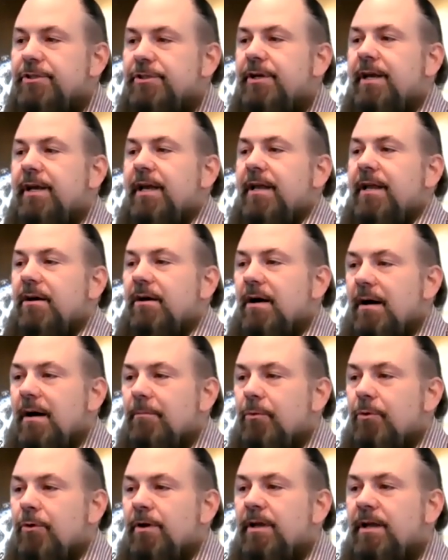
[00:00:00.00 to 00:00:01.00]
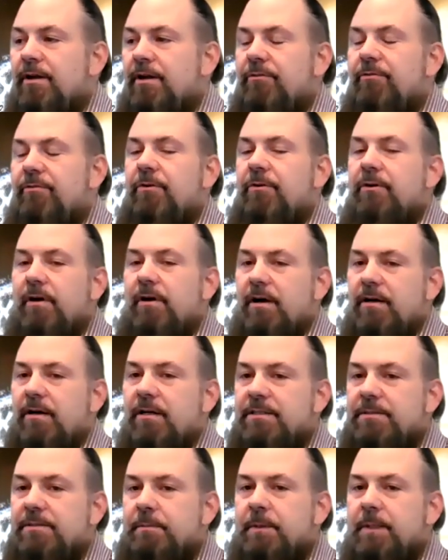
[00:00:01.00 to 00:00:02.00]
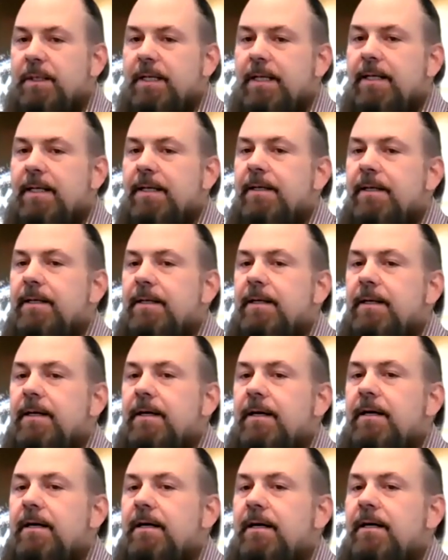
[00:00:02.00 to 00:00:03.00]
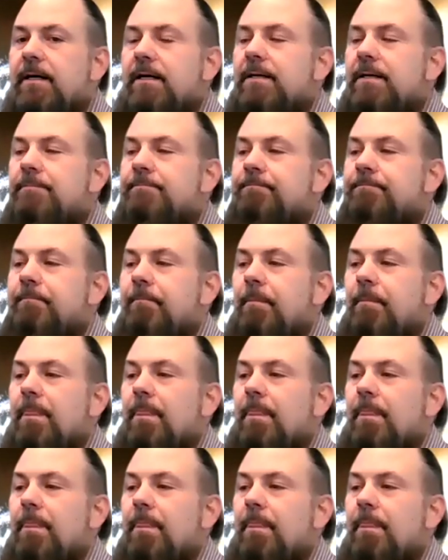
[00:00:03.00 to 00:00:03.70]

You can get a lot more gear for a lot less money. Um,